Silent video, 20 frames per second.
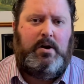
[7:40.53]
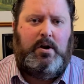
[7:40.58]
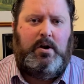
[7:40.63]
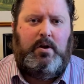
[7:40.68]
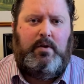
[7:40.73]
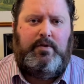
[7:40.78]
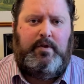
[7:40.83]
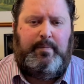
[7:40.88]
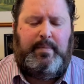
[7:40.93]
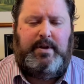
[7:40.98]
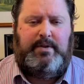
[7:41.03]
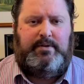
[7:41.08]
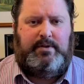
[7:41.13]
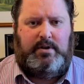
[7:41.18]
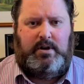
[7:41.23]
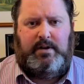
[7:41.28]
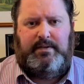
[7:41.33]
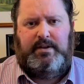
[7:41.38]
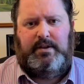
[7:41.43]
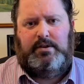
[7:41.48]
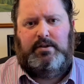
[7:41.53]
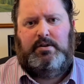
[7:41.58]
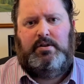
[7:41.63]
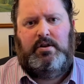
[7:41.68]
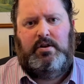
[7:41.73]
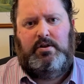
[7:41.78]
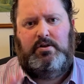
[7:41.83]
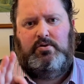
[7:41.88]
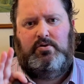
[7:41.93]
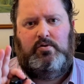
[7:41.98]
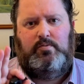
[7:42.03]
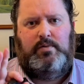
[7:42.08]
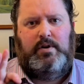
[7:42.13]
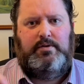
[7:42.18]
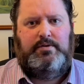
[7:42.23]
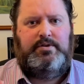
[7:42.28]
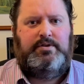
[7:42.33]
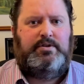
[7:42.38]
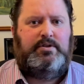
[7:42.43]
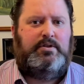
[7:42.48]
The bit that I think you're
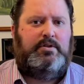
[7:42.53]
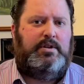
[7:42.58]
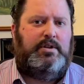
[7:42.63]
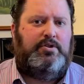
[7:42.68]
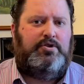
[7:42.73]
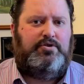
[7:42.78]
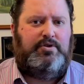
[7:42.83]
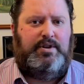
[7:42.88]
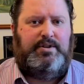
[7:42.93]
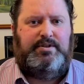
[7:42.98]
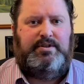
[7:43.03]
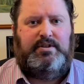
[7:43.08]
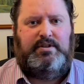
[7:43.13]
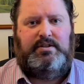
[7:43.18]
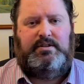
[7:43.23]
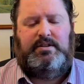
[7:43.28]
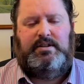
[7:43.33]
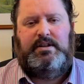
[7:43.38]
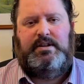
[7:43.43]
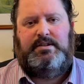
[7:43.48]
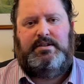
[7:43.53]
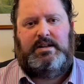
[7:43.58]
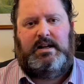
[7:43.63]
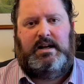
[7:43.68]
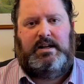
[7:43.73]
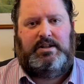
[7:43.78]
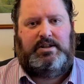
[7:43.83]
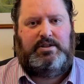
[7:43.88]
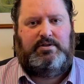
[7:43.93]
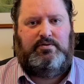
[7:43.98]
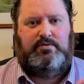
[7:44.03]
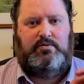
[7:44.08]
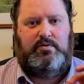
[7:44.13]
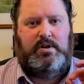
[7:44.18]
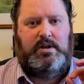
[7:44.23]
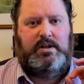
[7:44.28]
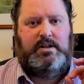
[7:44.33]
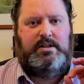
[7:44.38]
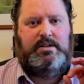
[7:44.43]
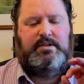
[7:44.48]
most interested in is actual
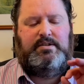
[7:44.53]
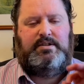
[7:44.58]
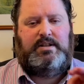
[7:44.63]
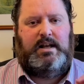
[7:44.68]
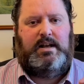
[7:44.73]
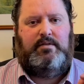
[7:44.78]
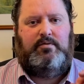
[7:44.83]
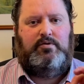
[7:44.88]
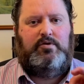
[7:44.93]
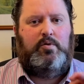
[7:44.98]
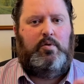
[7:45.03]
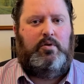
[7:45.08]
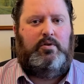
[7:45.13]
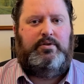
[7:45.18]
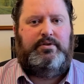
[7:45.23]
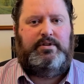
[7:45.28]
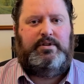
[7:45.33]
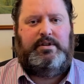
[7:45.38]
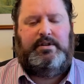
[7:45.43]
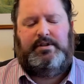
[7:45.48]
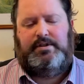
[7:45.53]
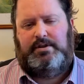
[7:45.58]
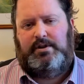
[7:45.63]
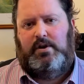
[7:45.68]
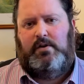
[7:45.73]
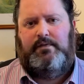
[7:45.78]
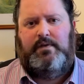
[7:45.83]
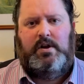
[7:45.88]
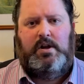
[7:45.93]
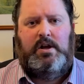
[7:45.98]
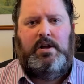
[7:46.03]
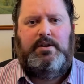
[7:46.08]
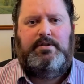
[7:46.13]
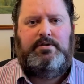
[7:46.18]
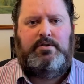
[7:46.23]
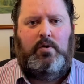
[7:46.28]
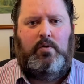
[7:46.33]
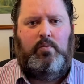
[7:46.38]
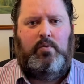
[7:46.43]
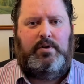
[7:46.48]
sound quality itself.
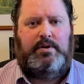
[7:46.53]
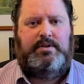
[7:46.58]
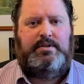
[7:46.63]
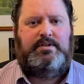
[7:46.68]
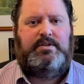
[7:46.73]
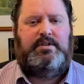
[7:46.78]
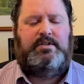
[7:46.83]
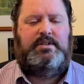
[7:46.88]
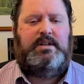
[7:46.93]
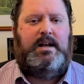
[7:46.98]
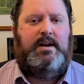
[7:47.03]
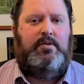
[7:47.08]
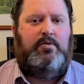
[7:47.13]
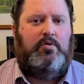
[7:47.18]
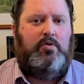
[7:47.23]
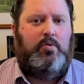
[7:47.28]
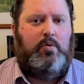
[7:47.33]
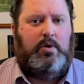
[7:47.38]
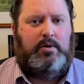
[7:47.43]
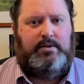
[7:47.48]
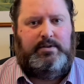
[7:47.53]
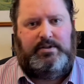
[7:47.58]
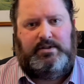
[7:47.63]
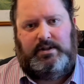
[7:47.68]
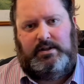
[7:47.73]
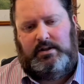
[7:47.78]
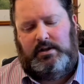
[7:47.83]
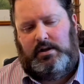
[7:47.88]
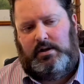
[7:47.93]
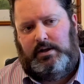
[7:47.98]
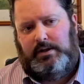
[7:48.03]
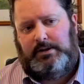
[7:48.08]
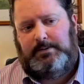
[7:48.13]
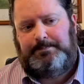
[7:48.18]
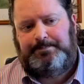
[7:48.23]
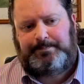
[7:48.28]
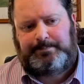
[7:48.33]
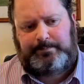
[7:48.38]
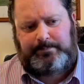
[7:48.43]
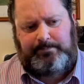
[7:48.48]
So what is the sound quality like?
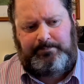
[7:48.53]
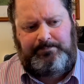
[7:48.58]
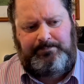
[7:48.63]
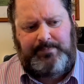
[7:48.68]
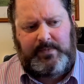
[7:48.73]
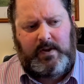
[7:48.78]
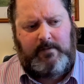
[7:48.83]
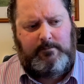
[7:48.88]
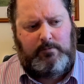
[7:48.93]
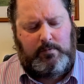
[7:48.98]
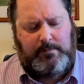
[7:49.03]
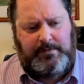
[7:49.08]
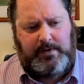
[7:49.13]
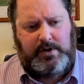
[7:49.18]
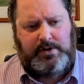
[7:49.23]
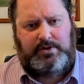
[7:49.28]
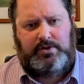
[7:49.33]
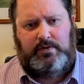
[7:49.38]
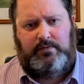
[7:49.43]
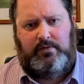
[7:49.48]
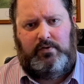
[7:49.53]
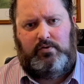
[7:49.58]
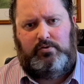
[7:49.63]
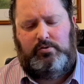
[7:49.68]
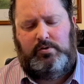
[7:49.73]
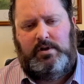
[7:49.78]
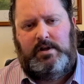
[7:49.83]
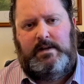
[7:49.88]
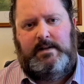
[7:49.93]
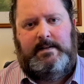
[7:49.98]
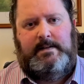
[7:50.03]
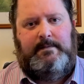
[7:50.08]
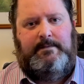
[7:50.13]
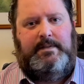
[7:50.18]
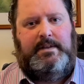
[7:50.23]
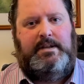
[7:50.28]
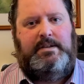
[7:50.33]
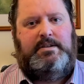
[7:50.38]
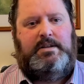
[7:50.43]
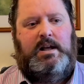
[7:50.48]
Well, first of all,
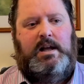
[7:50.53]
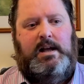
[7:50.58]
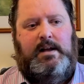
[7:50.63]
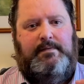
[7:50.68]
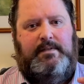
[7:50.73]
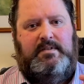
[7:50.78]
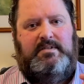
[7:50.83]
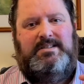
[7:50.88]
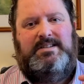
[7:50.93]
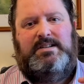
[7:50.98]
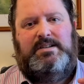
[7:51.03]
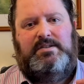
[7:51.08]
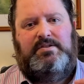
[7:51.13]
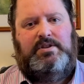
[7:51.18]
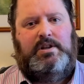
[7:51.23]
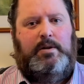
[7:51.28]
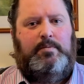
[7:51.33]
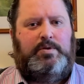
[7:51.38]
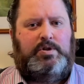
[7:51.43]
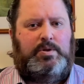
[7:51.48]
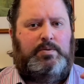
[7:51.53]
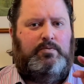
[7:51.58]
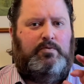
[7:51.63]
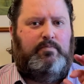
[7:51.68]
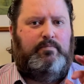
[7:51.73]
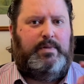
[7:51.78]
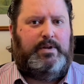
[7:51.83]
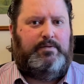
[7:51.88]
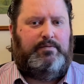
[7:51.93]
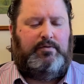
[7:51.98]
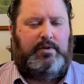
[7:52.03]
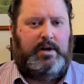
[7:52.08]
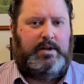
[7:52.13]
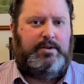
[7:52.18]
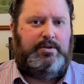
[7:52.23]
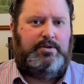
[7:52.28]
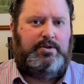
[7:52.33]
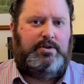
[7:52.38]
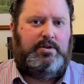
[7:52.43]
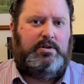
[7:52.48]
these have an exceptional
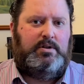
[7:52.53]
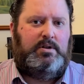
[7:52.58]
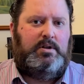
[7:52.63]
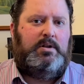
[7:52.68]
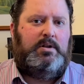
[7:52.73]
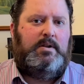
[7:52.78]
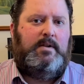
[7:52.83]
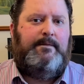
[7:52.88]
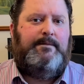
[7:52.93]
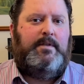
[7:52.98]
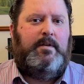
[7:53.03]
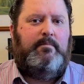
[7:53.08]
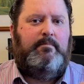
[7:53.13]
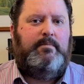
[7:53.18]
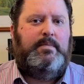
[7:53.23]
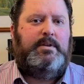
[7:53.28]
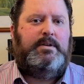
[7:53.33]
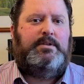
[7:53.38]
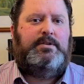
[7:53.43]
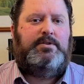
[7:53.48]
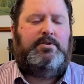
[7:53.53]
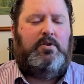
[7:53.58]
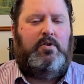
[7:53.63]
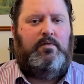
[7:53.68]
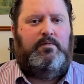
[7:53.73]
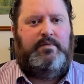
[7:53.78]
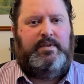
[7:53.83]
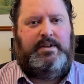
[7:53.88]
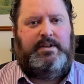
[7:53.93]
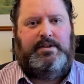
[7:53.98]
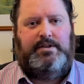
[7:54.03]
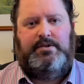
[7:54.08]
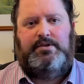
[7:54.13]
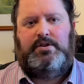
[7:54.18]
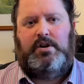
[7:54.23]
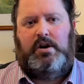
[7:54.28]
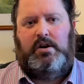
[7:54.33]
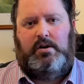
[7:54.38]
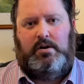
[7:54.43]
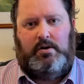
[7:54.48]
mid-range. The mids on these
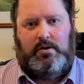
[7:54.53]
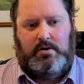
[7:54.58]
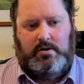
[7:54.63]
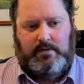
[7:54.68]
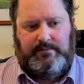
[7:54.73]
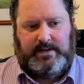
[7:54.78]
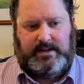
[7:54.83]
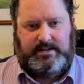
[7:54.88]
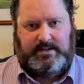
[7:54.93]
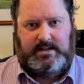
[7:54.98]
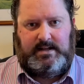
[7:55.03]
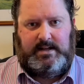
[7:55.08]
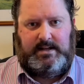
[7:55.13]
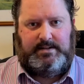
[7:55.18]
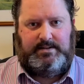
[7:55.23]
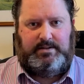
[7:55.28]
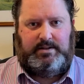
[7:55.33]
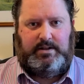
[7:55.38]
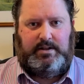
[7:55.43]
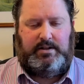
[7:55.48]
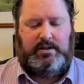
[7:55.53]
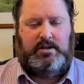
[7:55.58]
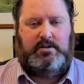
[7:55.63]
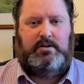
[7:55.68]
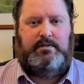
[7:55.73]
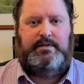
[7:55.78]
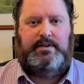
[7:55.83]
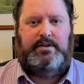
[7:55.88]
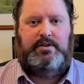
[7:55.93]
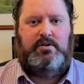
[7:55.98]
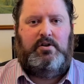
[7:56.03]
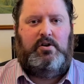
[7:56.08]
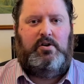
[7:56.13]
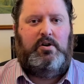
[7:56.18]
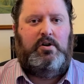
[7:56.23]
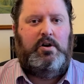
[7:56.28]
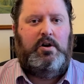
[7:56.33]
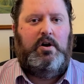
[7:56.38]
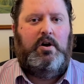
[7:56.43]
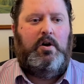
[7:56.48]
are fantastic, and I think
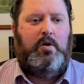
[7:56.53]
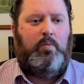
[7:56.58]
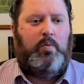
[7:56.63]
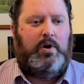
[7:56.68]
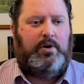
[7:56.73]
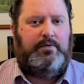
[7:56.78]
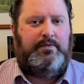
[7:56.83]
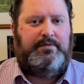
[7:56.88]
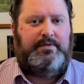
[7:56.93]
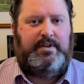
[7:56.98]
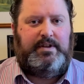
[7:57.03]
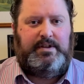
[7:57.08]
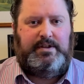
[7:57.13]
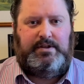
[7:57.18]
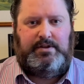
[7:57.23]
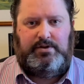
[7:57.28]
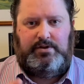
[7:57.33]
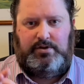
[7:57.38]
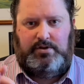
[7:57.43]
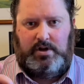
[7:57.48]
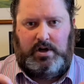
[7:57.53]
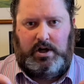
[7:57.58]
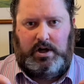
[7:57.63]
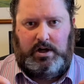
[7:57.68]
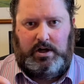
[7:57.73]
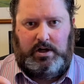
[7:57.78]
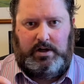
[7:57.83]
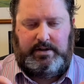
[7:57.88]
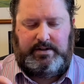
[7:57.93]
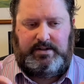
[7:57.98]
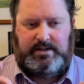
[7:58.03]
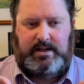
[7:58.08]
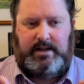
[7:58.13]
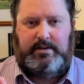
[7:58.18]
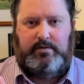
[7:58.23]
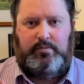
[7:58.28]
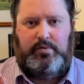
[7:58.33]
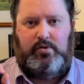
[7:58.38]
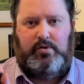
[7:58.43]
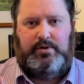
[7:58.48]
are one of the selling
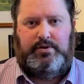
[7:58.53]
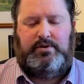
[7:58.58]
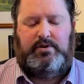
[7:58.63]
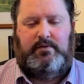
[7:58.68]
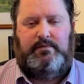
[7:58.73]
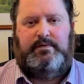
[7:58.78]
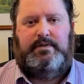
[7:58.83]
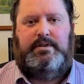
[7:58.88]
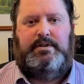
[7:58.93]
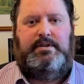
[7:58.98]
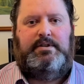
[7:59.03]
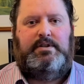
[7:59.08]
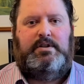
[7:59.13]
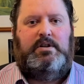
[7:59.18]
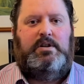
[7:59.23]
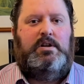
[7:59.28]
points of these.